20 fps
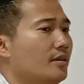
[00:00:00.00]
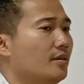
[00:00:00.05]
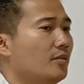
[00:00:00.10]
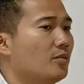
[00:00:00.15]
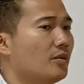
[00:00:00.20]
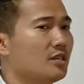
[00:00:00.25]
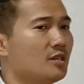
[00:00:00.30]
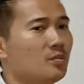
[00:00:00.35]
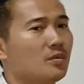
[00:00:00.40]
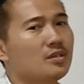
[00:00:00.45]

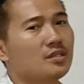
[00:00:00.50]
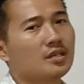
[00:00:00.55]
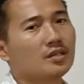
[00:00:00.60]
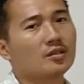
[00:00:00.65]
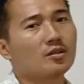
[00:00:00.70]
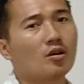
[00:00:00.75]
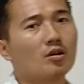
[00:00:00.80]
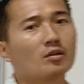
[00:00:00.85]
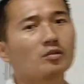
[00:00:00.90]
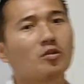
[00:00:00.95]
which means the
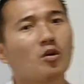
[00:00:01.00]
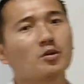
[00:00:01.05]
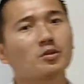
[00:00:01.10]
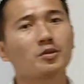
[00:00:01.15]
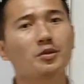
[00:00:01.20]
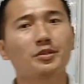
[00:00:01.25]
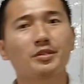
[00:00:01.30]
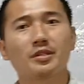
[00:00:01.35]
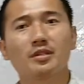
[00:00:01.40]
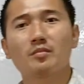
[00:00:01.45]

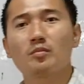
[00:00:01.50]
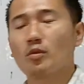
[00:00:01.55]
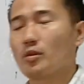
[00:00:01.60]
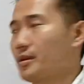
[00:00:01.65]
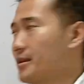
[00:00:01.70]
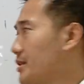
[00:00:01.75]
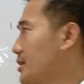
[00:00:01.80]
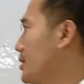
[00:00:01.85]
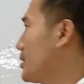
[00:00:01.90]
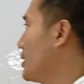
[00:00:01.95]
non-constitutional
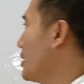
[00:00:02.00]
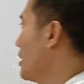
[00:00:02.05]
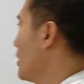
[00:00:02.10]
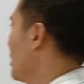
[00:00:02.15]
bodies.